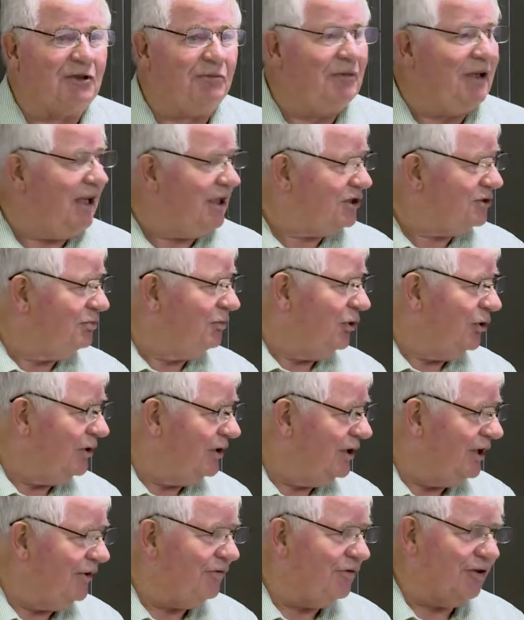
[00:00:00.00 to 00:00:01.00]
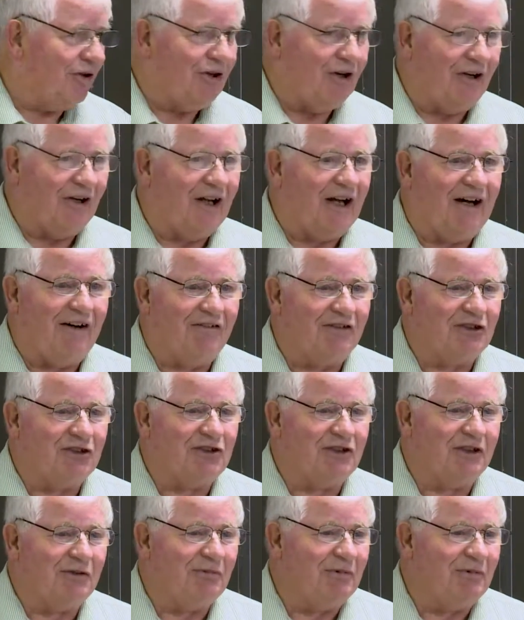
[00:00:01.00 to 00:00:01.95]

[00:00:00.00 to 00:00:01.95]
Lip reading: that's more difficult, obviously,